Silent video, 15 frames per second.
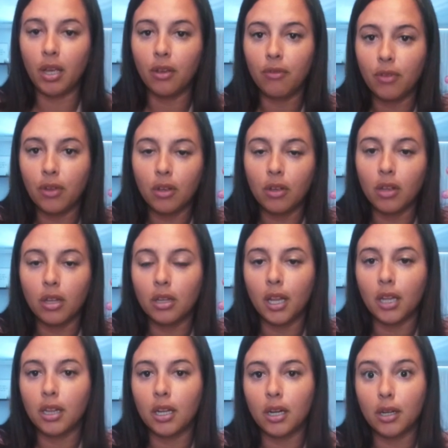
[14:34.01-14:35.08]
you feel good
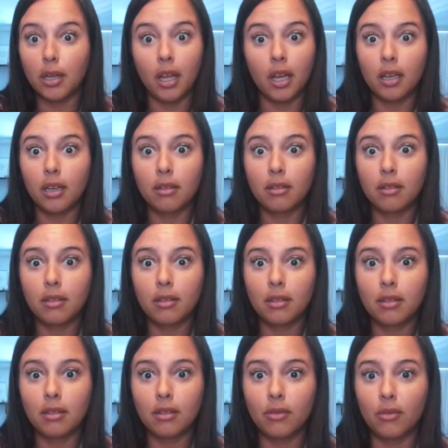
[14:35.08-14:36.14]
that they're like
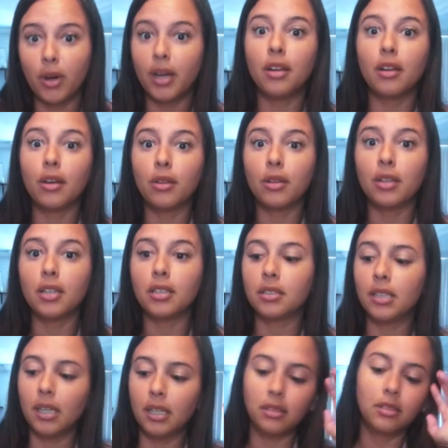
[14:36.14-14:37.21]
ready to go the
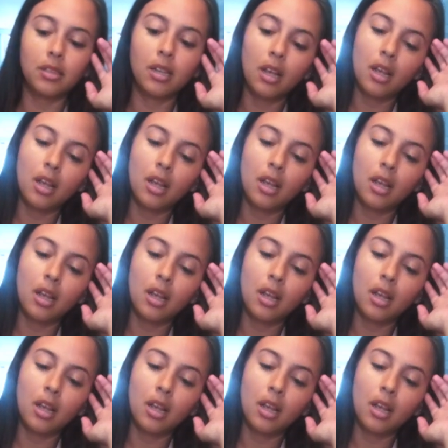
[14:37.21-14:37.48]
distance.